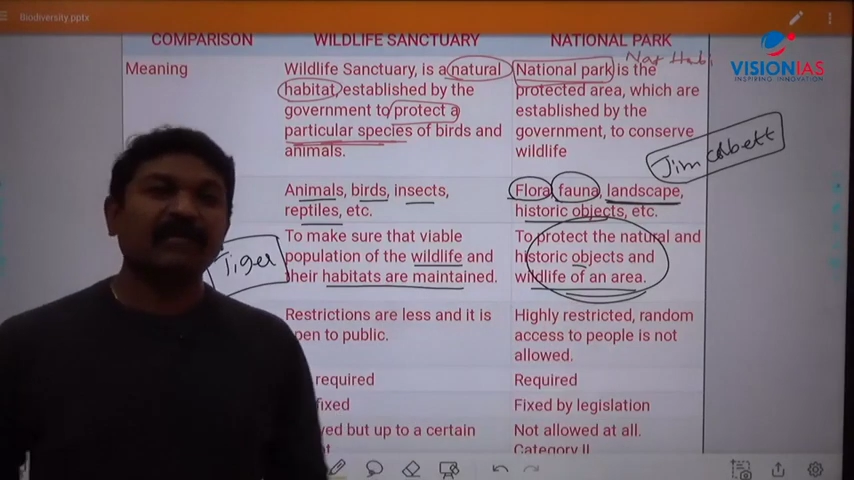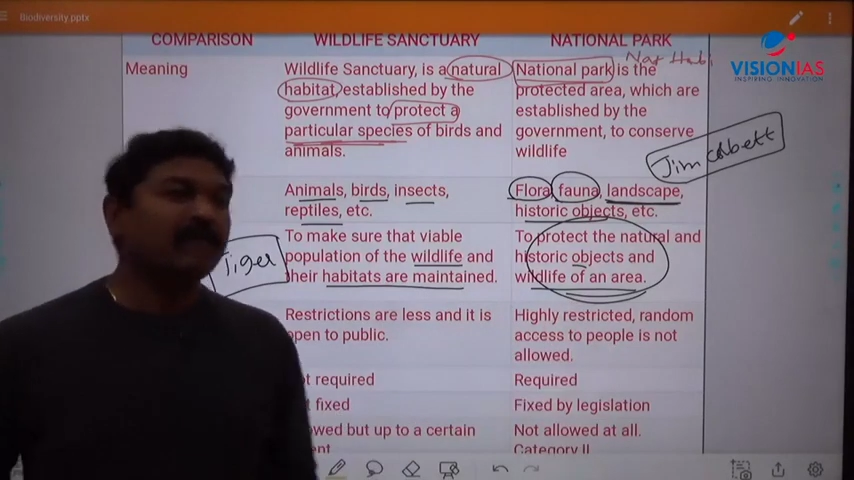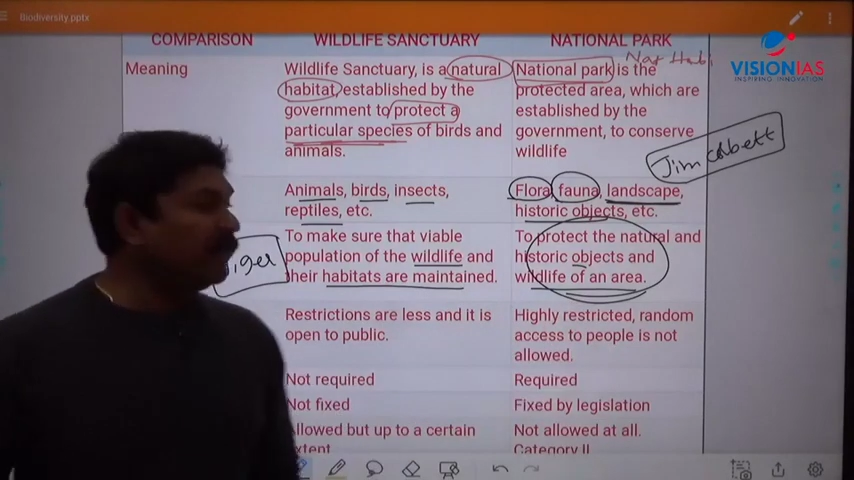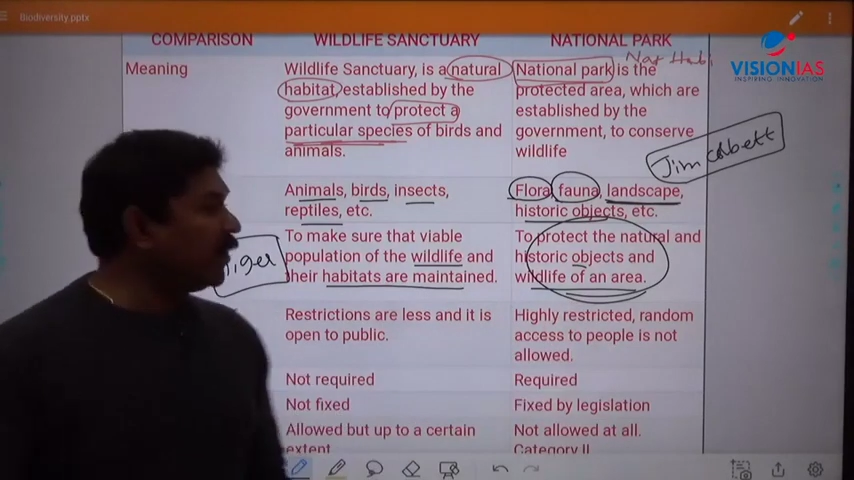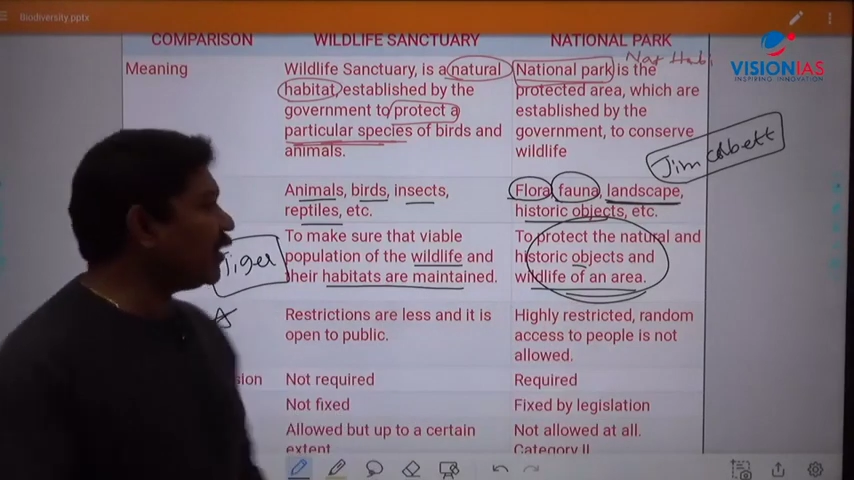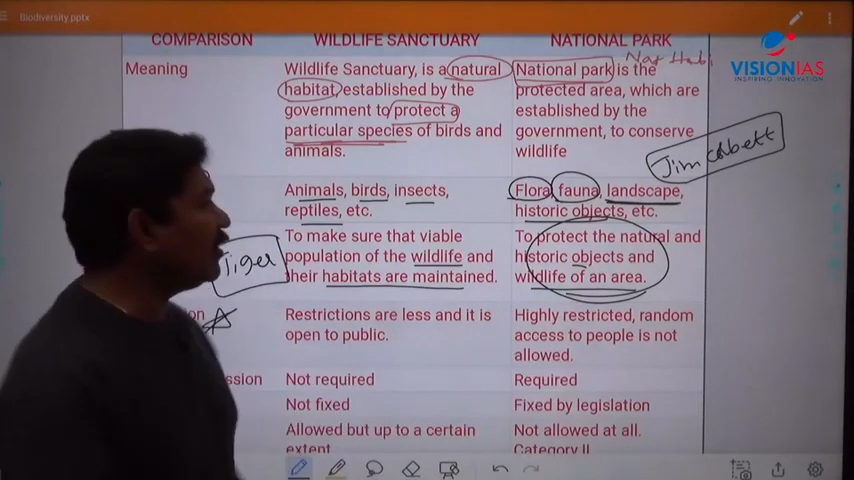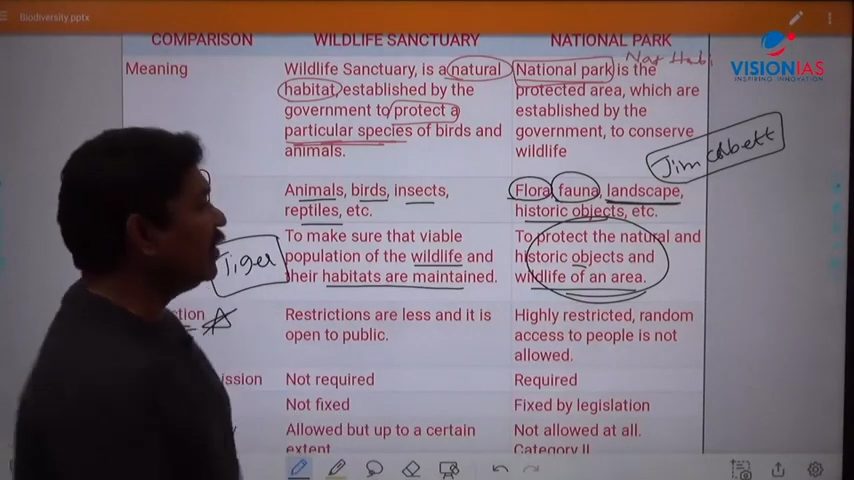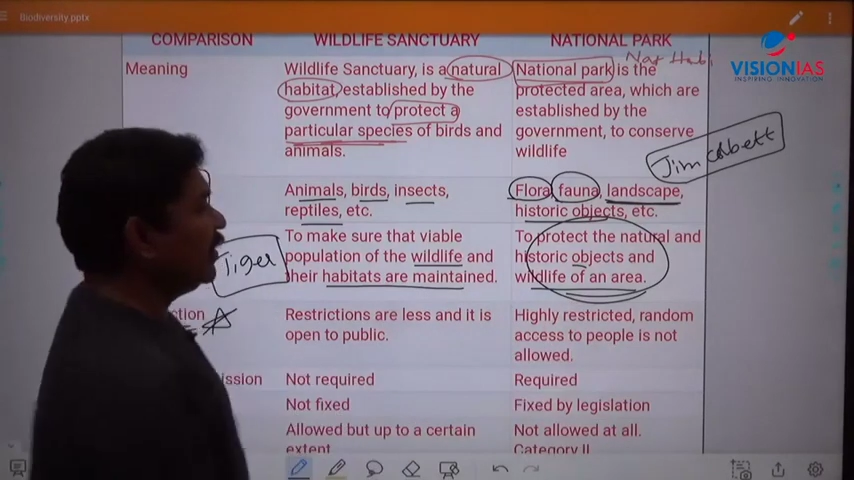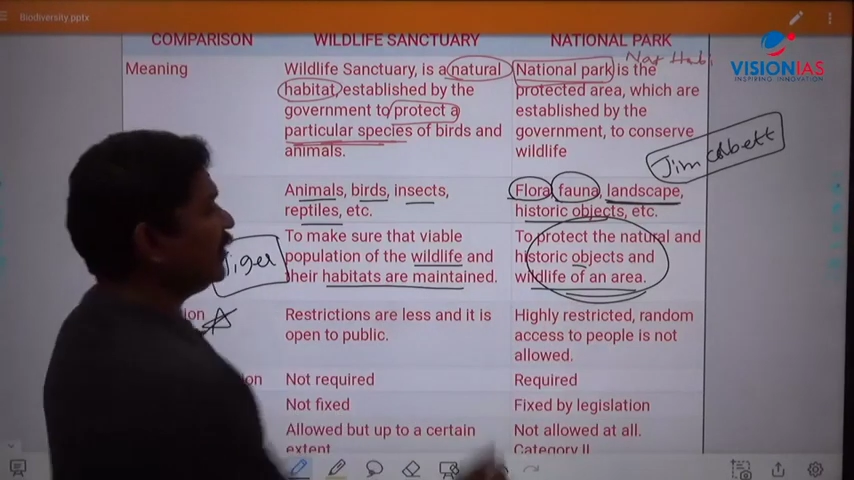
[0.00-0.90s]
Where? It